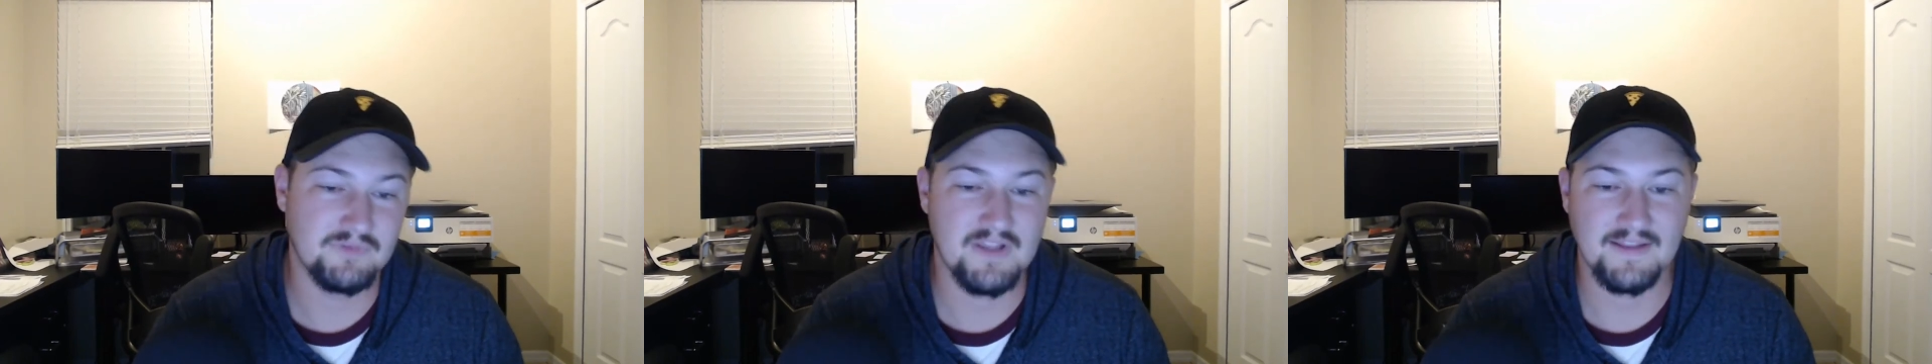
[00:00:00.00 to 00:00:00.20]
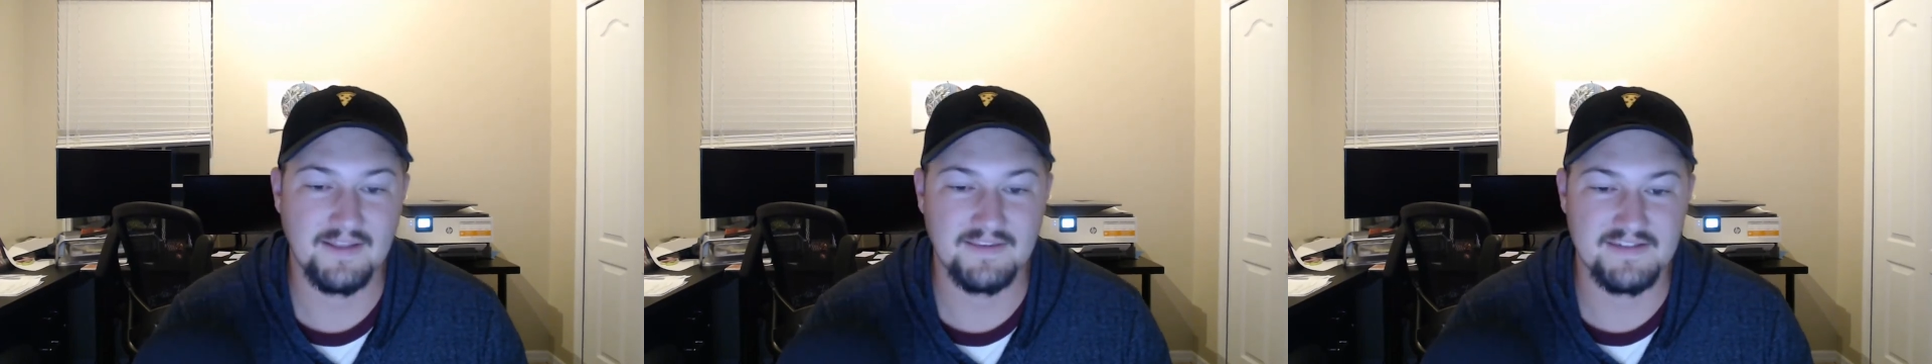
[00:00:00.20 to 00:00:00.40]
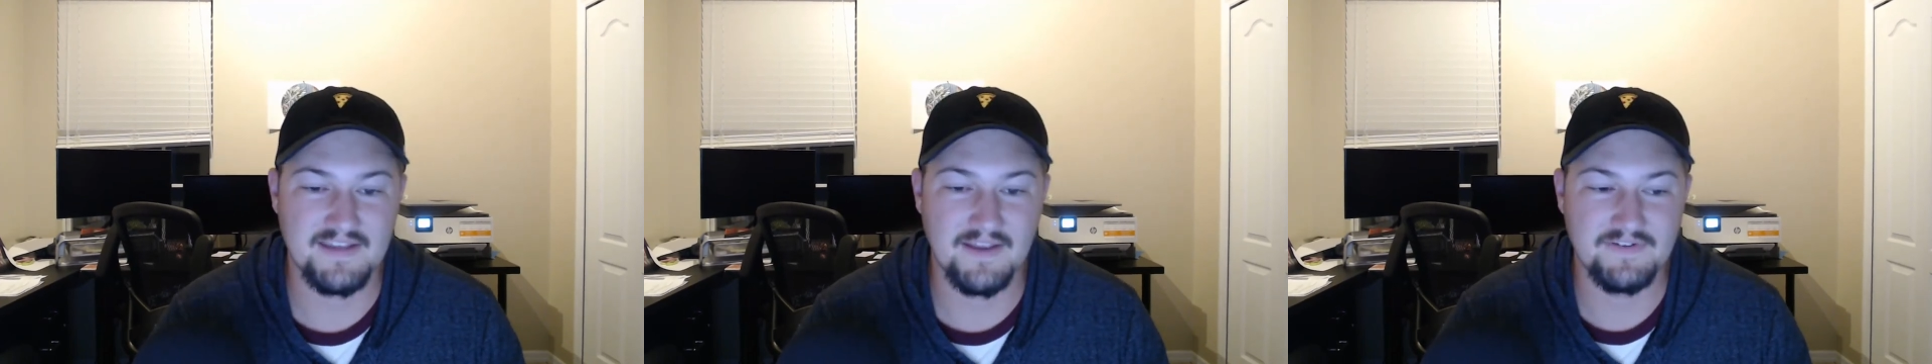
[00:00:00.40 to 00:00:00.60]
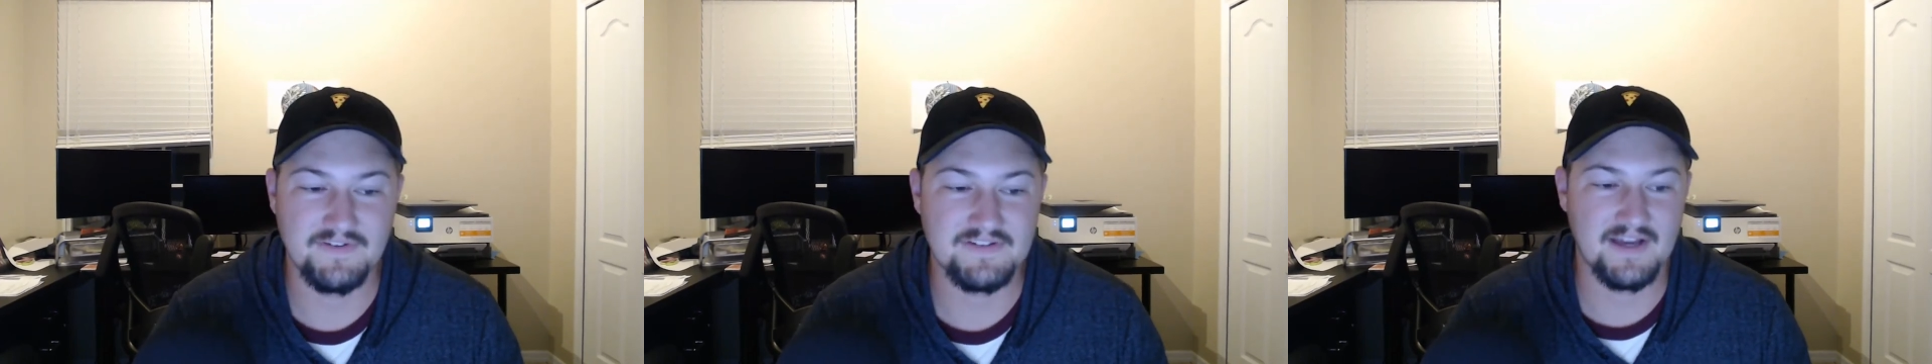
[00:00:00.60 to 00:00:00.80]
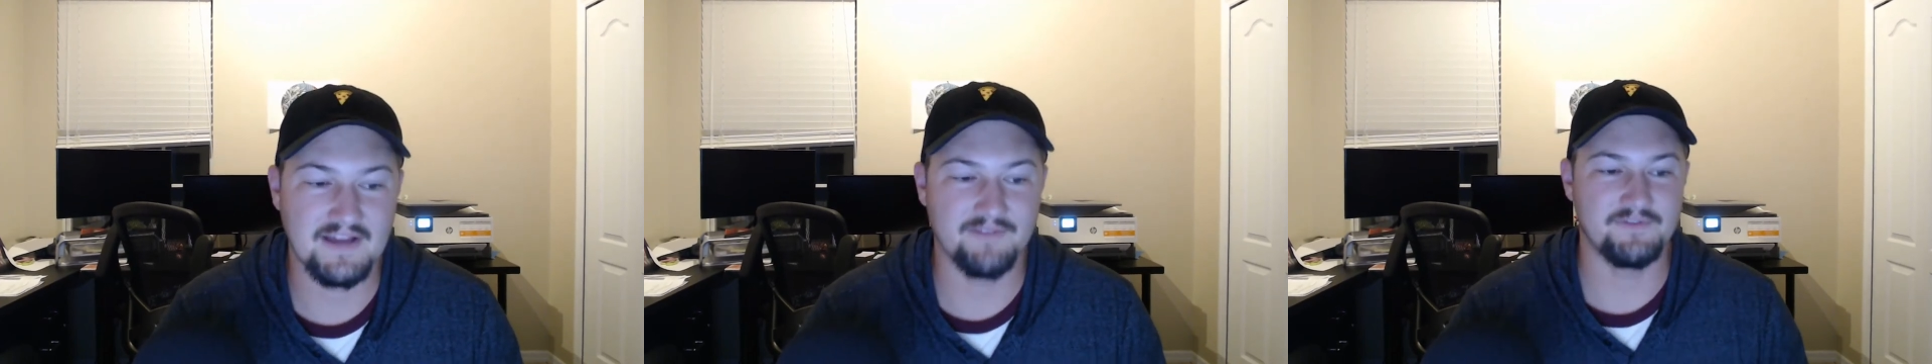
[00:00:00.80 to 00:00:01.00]
at the safety
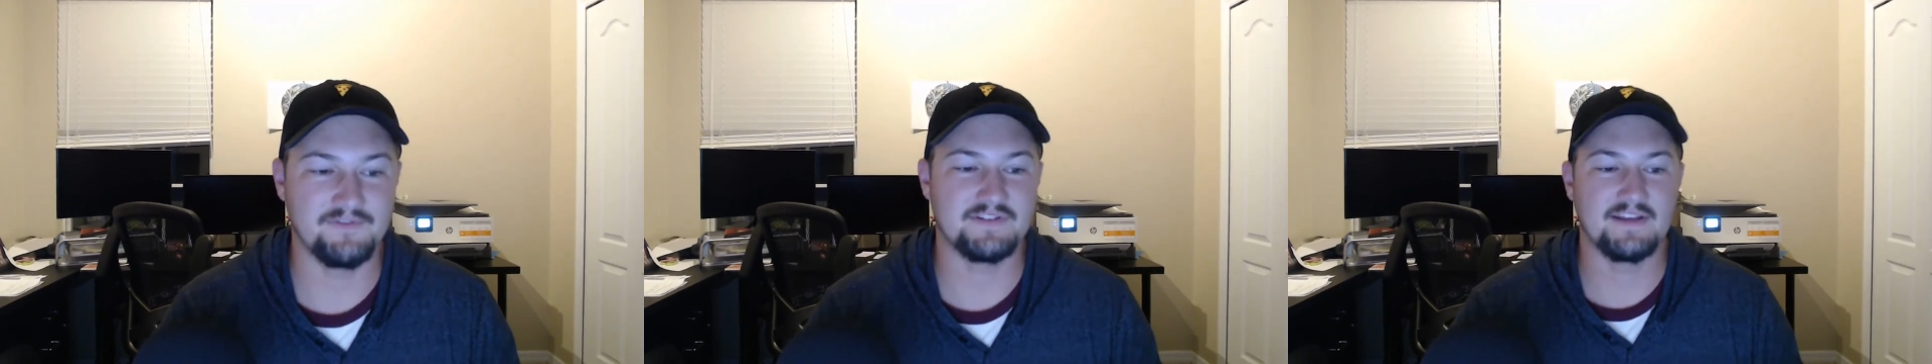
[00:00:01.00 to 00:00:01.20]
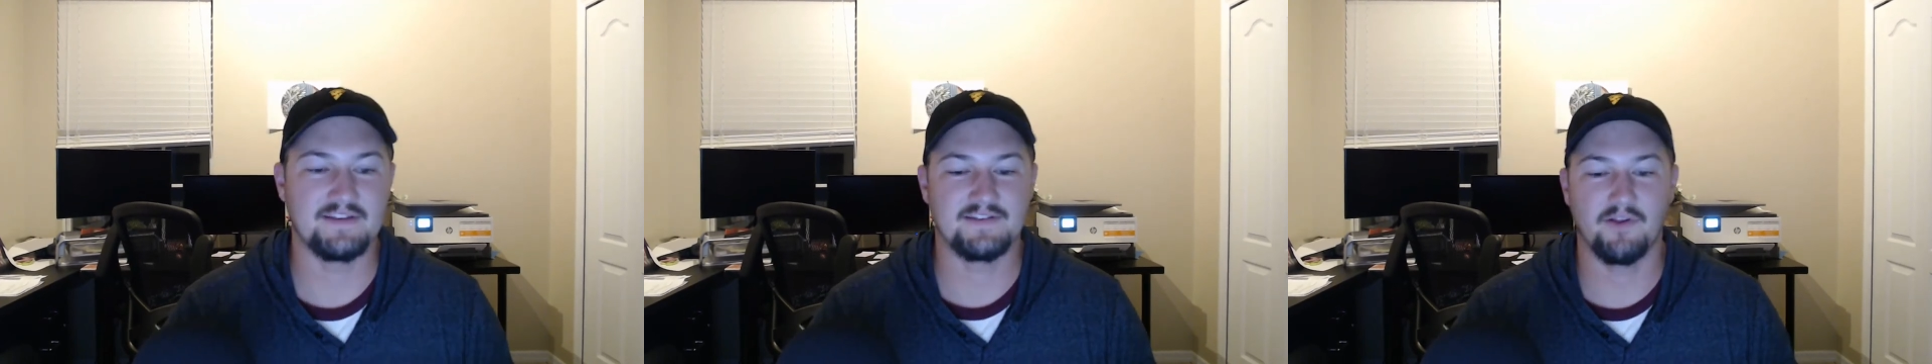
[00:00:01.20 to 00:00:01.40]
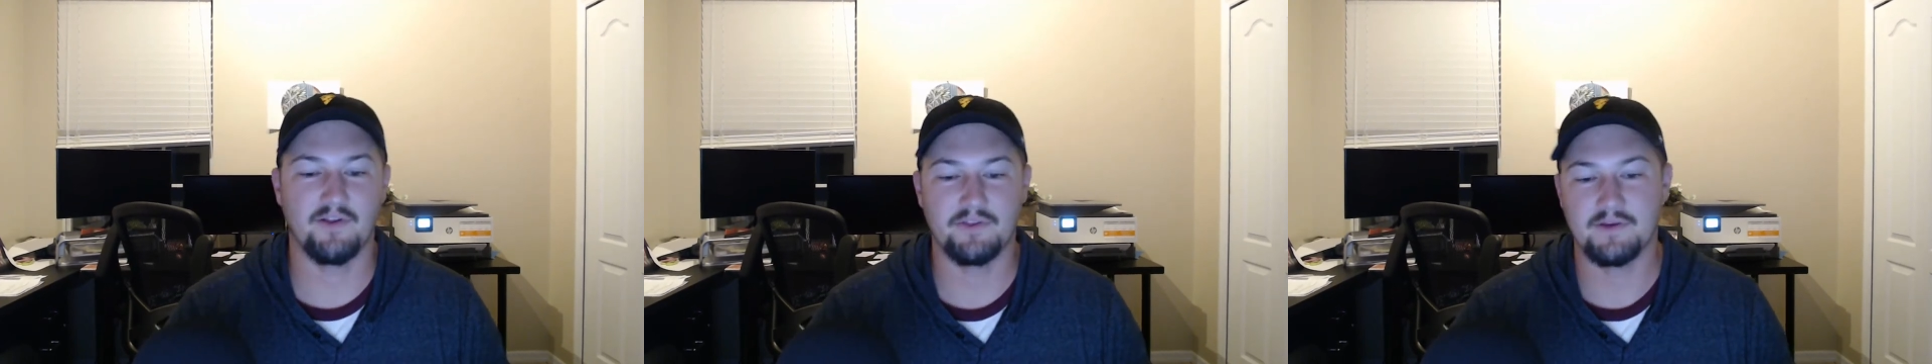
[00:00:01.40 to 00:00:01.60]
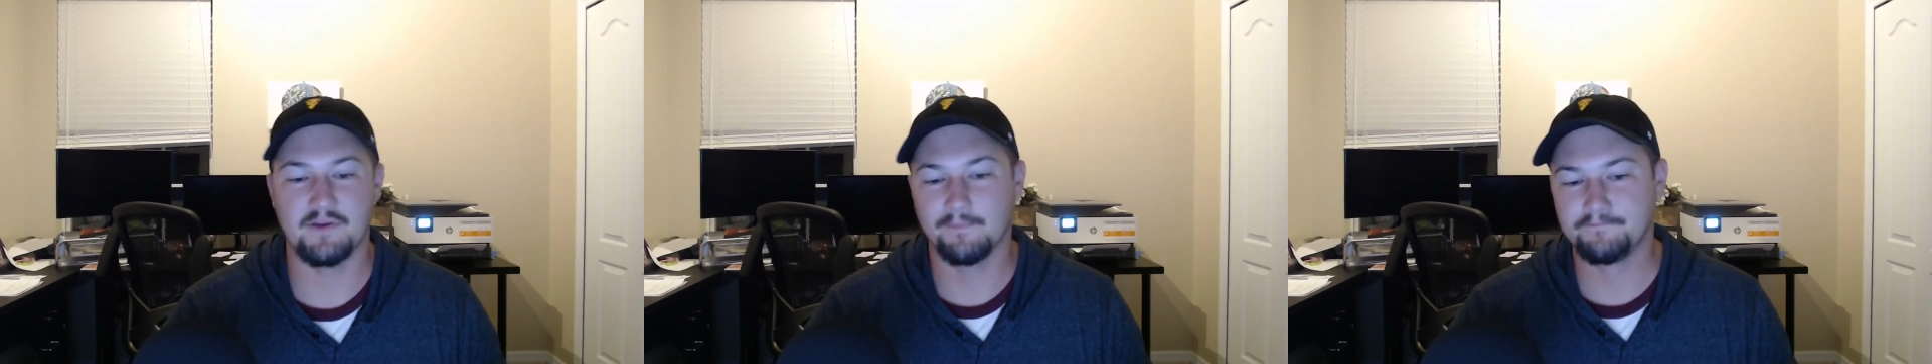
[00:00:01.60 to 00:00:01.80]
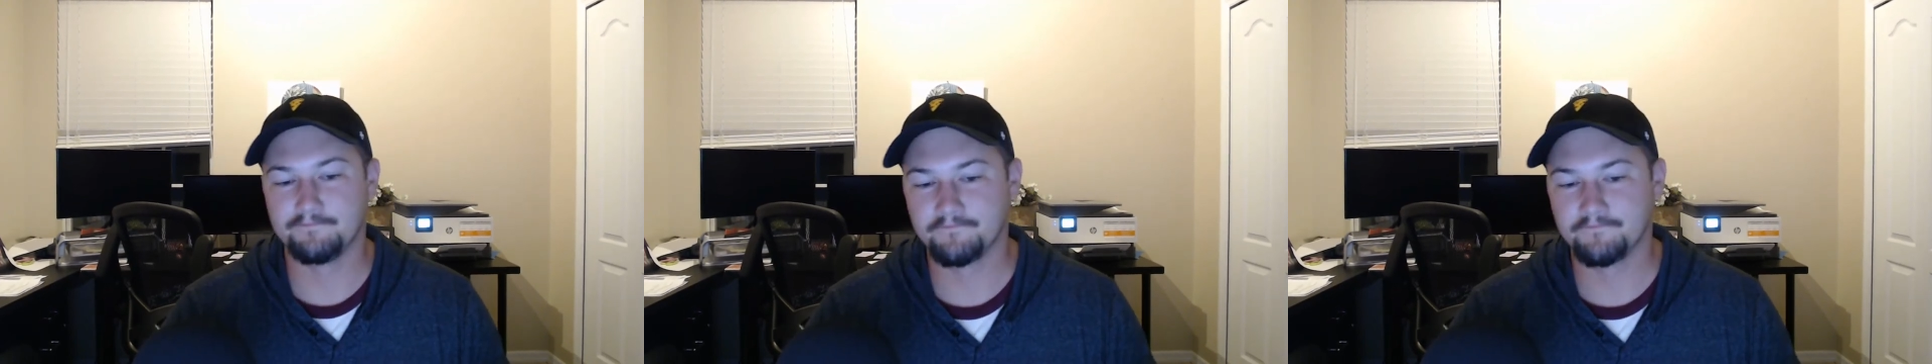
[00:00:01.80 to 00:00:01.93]
side if he stays healthy.